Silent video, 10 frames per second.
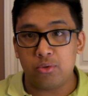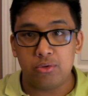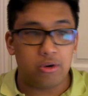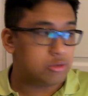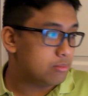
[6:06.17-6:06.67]
Who
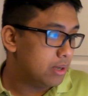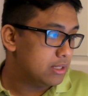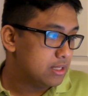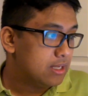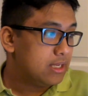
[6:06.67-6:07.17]
knows?
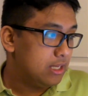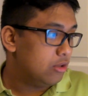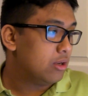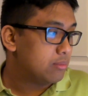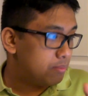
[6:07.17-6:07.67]
But he
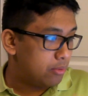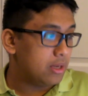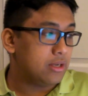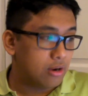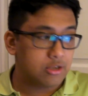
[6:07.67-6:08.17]
looked
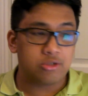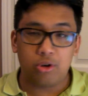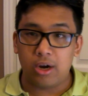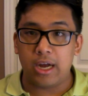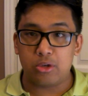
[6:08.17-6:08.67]
pretty darn
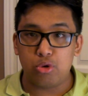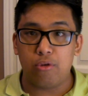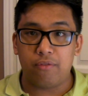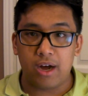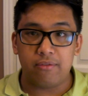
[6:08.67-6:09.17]
strong at
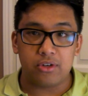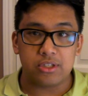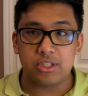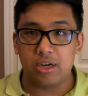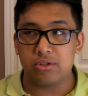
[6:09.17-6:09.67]
205
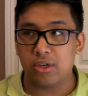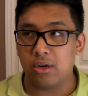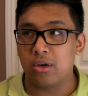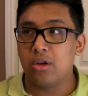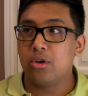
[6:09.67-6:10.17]
versus Chael Sonnen,